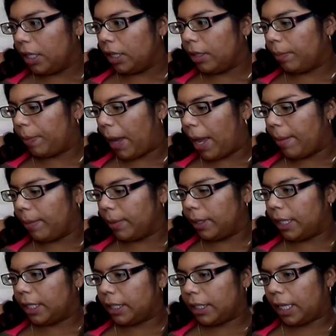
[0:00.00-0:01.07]
the Bible,
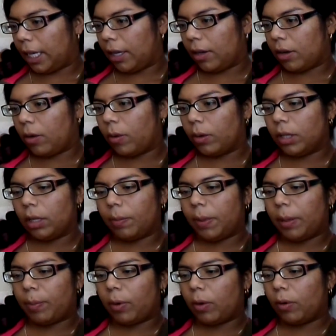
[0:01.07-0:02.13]
this like the
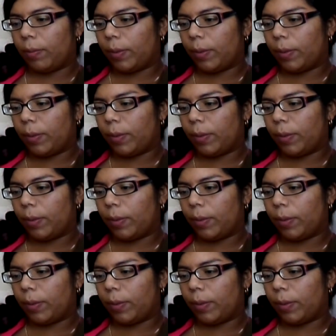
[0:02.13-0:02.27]
people who